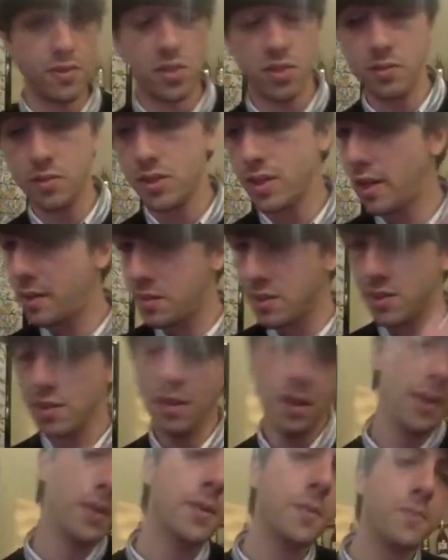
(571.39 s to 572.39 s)
sometimes,
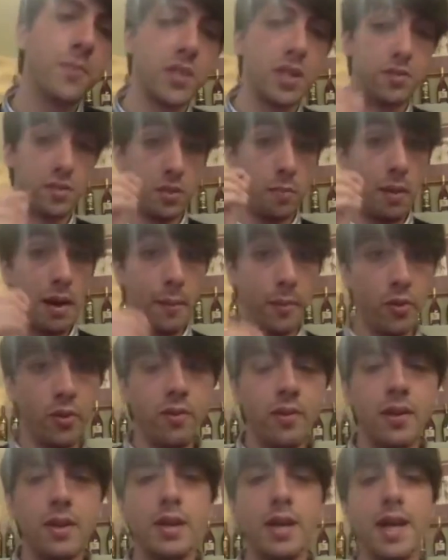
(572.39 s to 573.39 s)
the, the
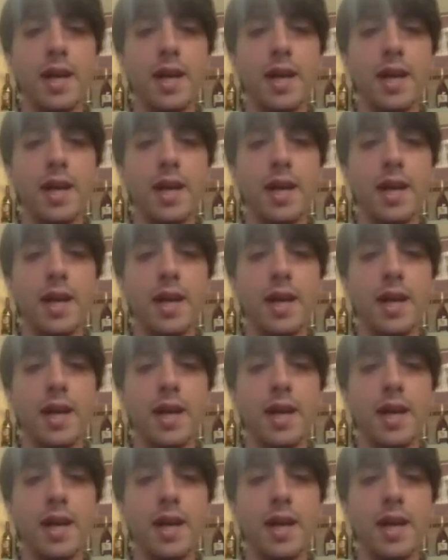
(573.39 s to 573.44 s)
bubble.